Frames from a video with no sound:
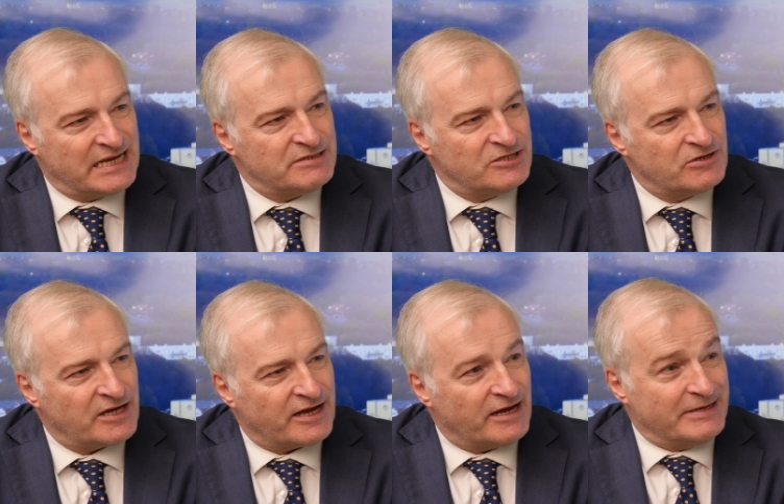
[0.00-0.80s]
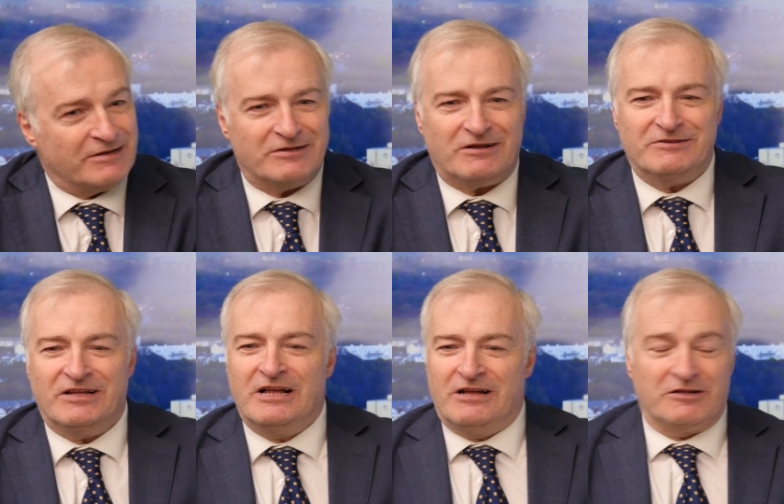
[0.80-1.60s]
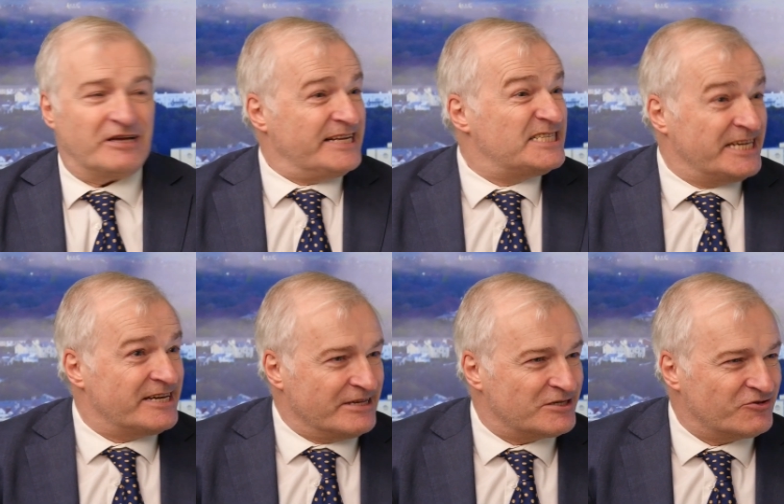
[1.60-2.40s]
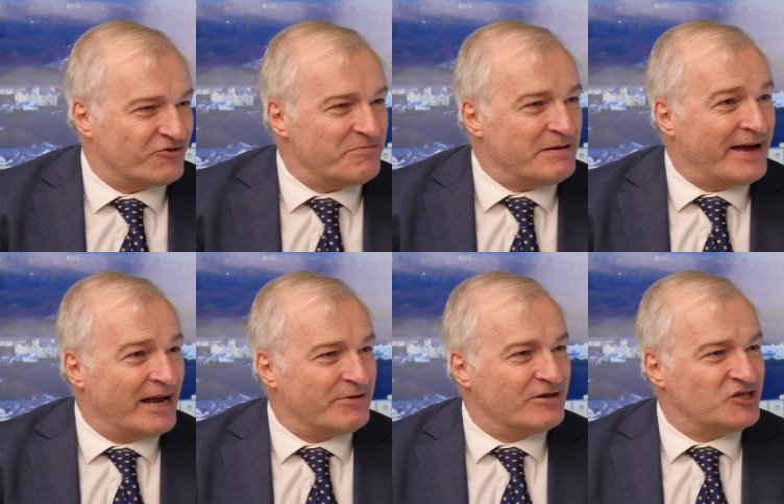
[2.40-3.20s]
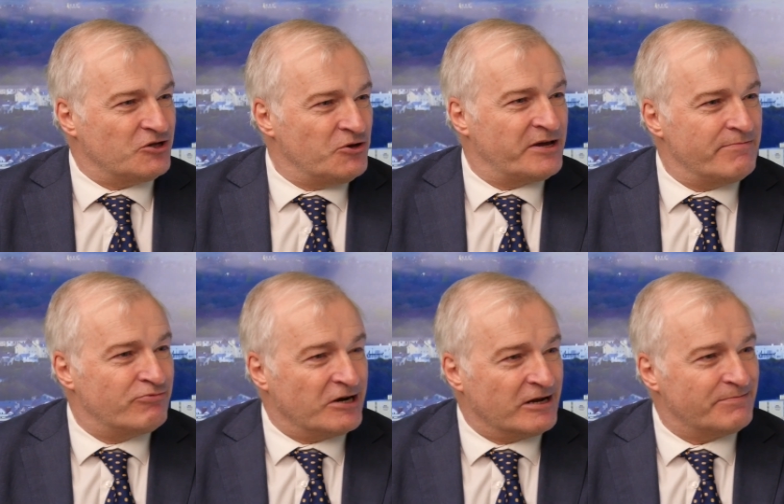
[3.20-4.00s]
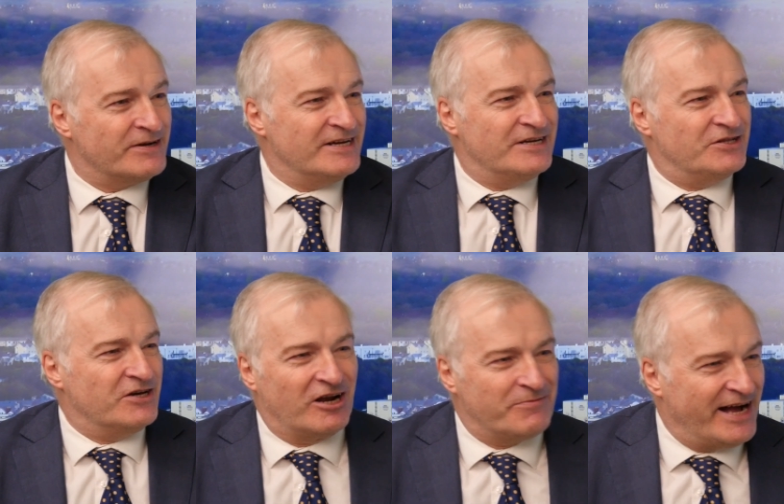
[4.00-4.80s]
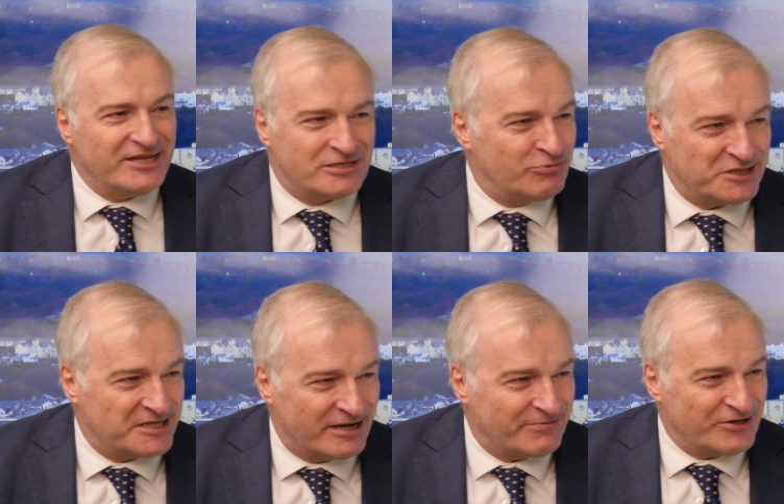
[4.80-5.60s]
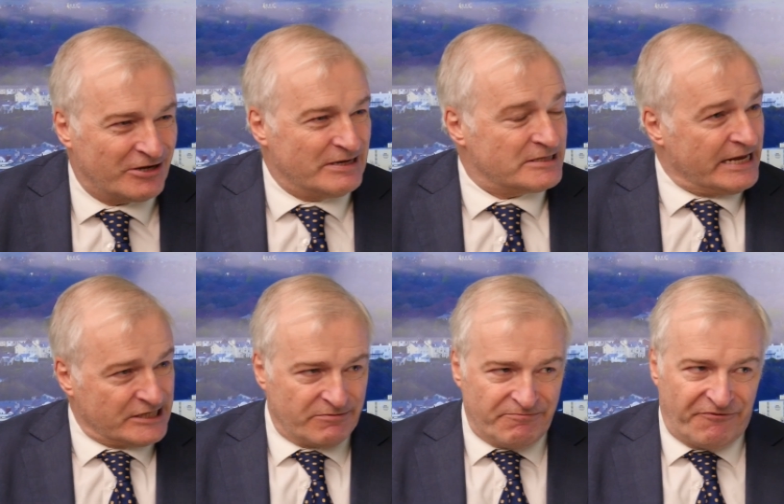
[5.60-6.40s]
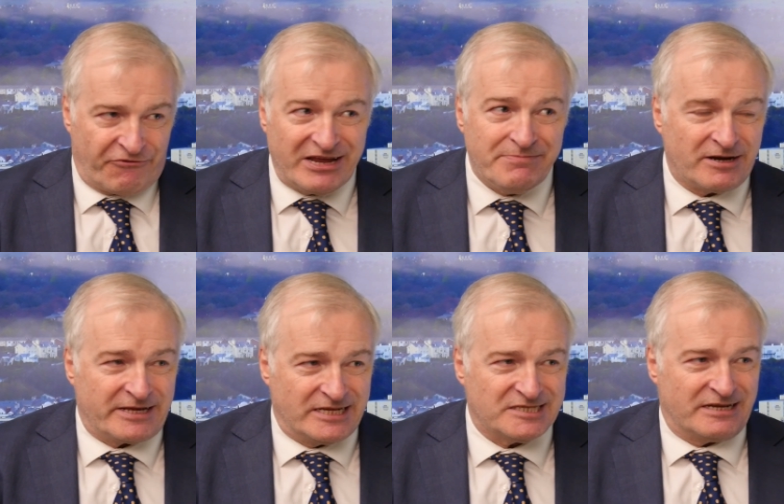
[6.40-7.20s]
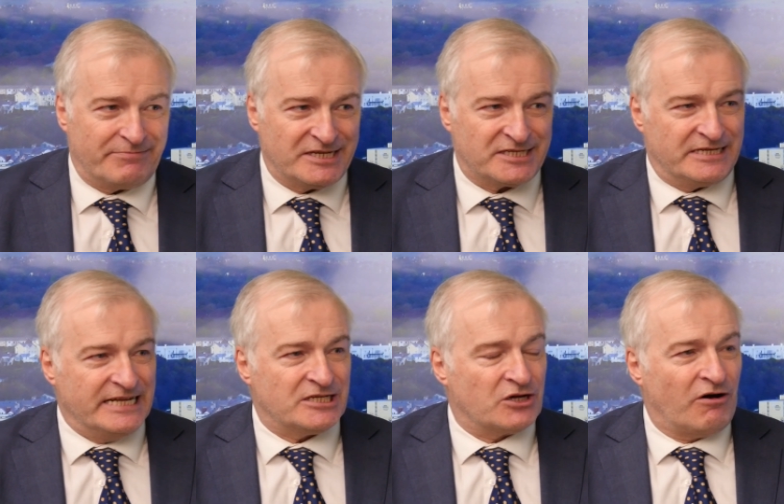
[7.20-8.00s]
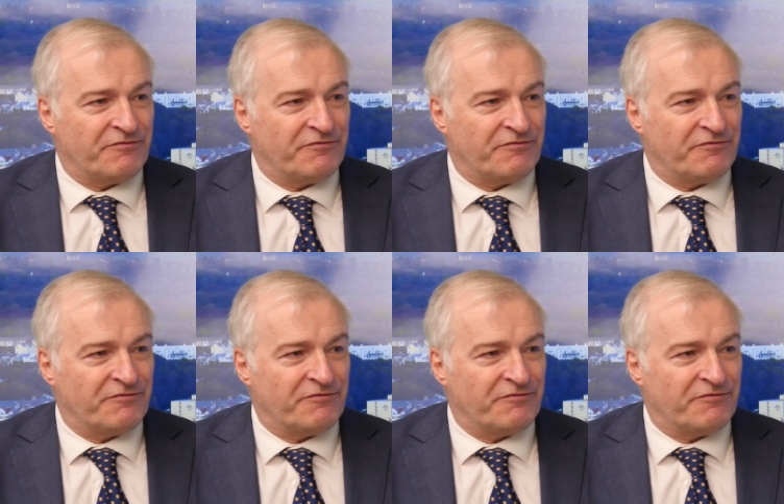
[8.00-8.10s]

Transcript: the same as the UK. I mean, uh, uh, under Eddie Teare, this drove me mad because yeah. the UK put it up the Isle of Man just puts it up. You know, it's it's free money, isn't it? I think in places